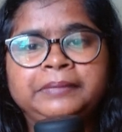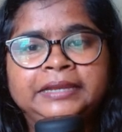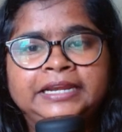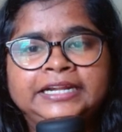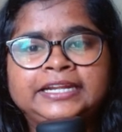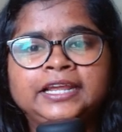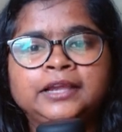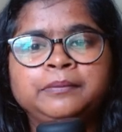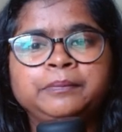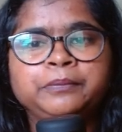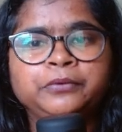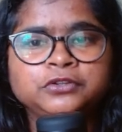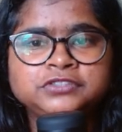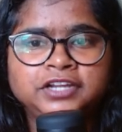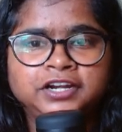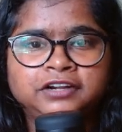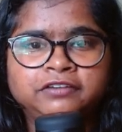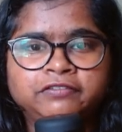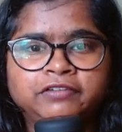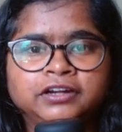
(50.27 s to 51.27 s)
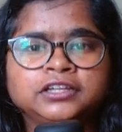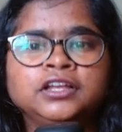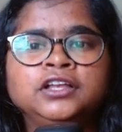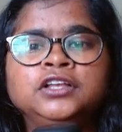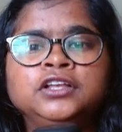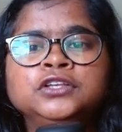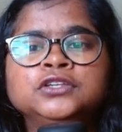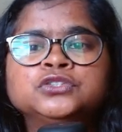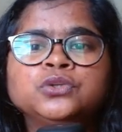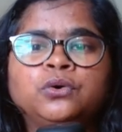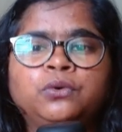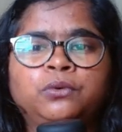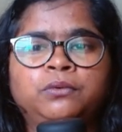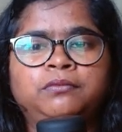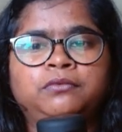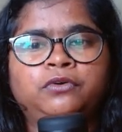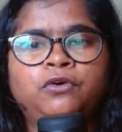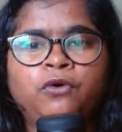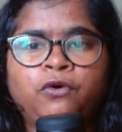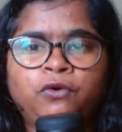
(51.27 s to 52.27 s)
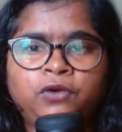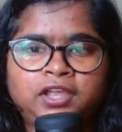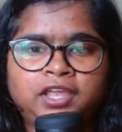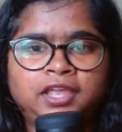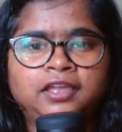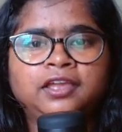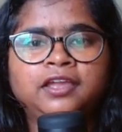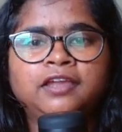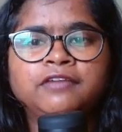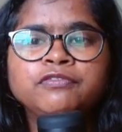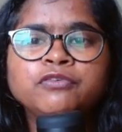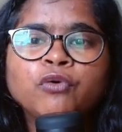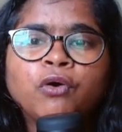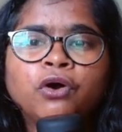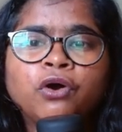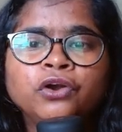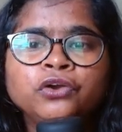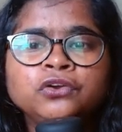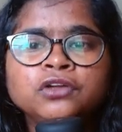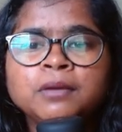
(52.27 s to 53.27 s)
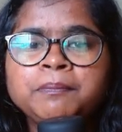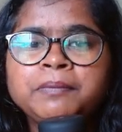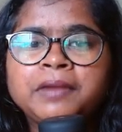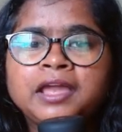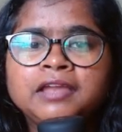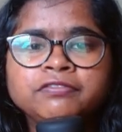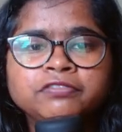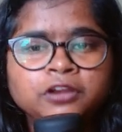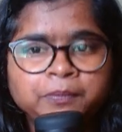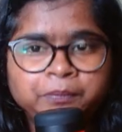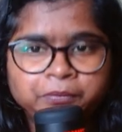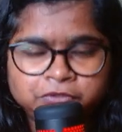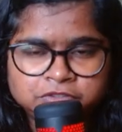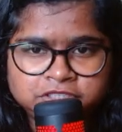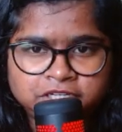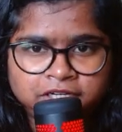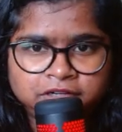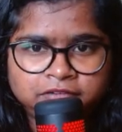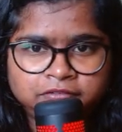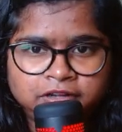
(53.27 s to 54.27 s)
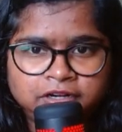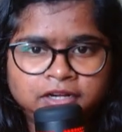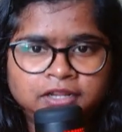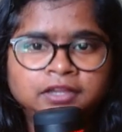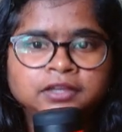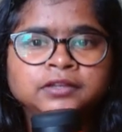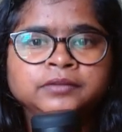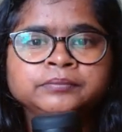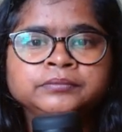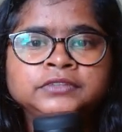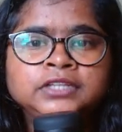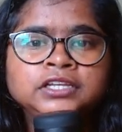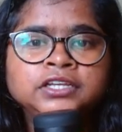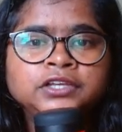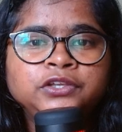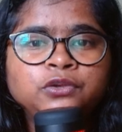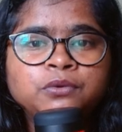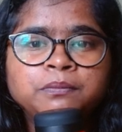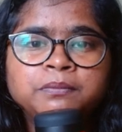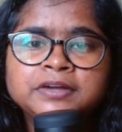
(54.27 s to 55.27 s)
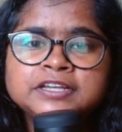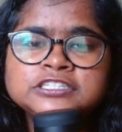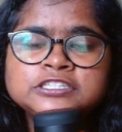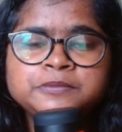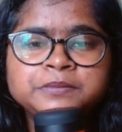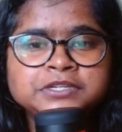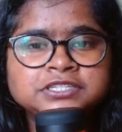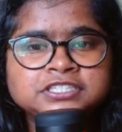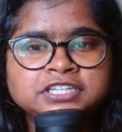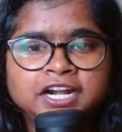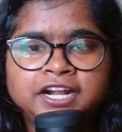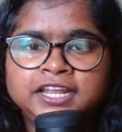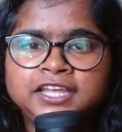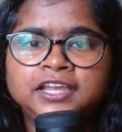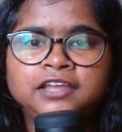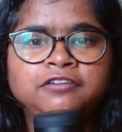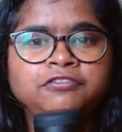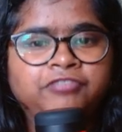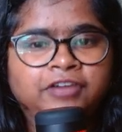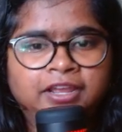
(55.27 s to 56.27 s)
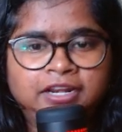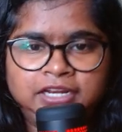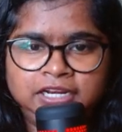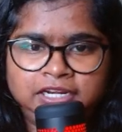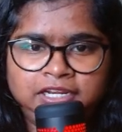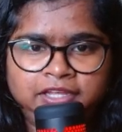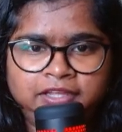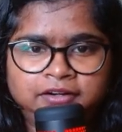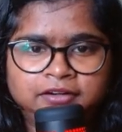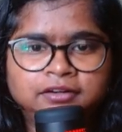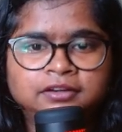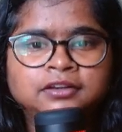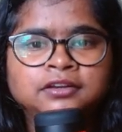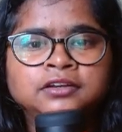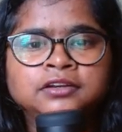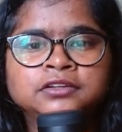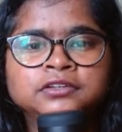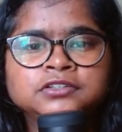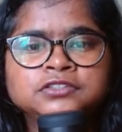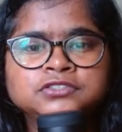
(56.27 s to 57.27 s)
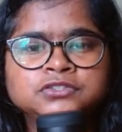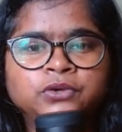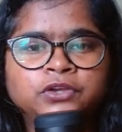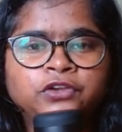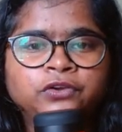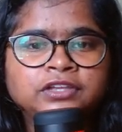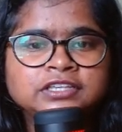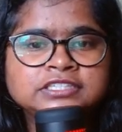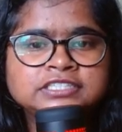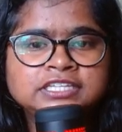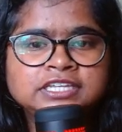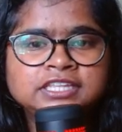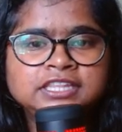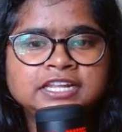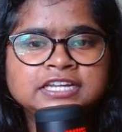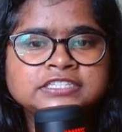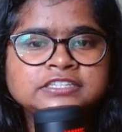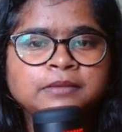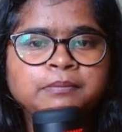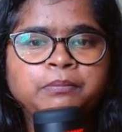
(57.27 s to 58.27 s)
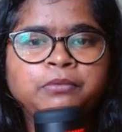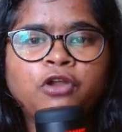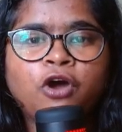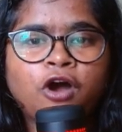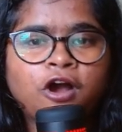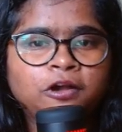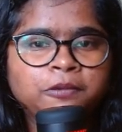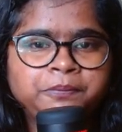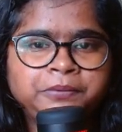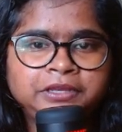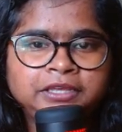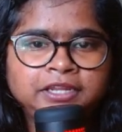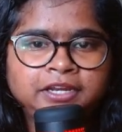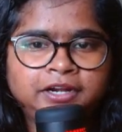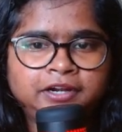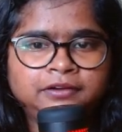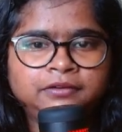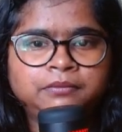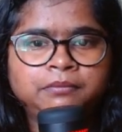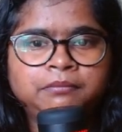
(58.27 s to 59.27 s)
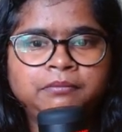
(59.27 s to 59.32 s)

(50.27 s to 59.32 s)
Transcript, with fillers: B.Tech project work. So okay, if you want to apply for a project work, you must be studying in final year. So you can see there is some block period.